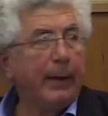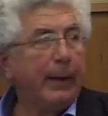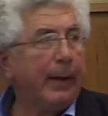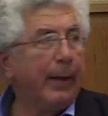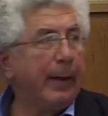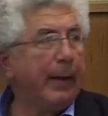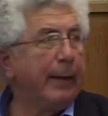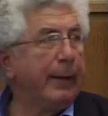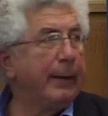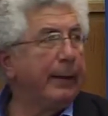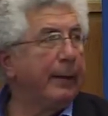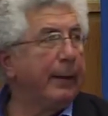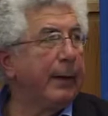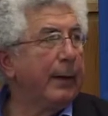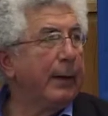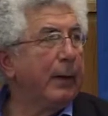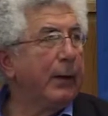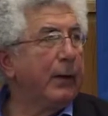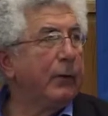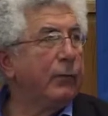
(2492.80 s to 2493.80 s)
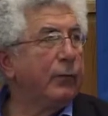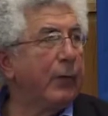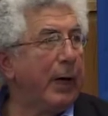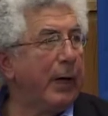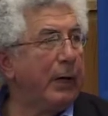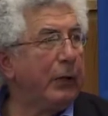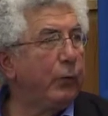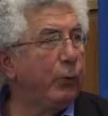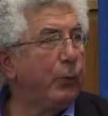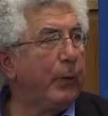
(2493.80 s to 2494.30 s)
and
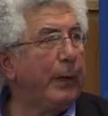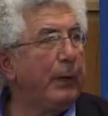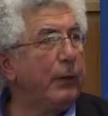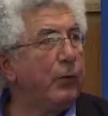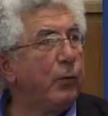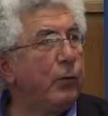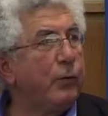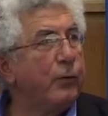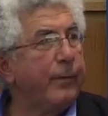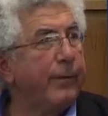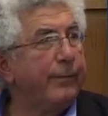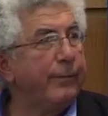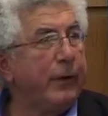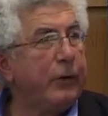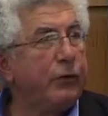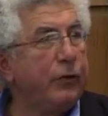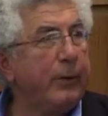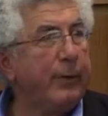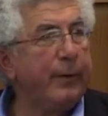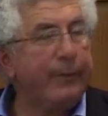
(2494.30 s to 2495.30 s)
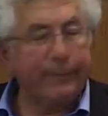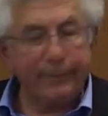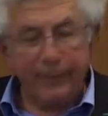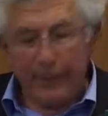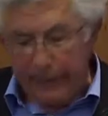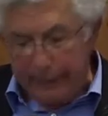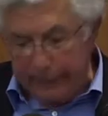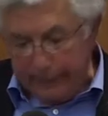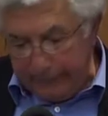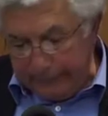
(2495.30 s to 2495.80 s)
right-wing or revisionist
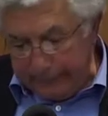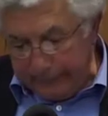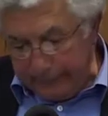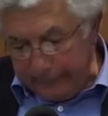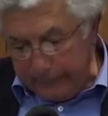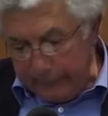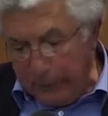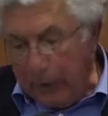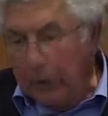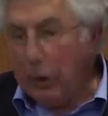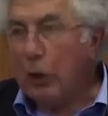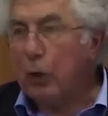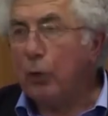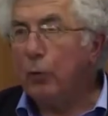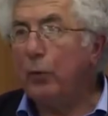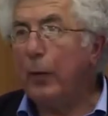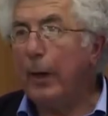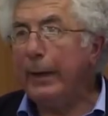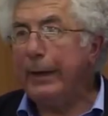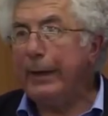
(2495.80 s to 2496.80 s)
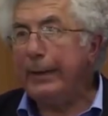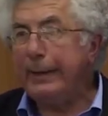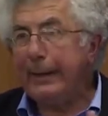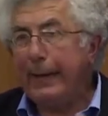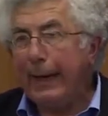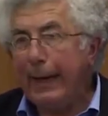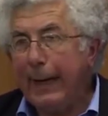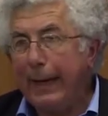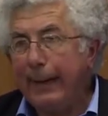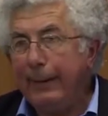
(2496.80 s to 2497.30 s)
Zionism when it
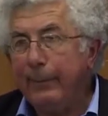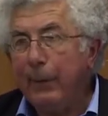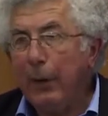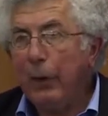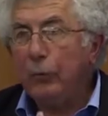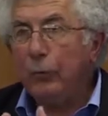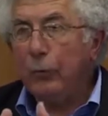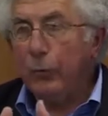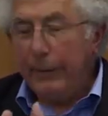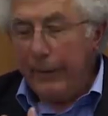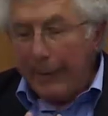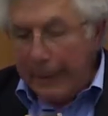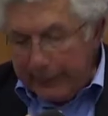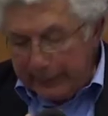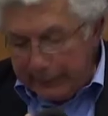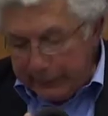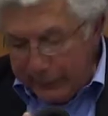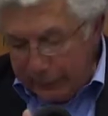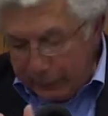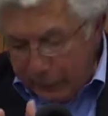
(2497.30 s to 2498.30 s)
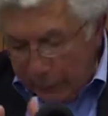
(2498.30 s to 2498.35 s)
came to the Arab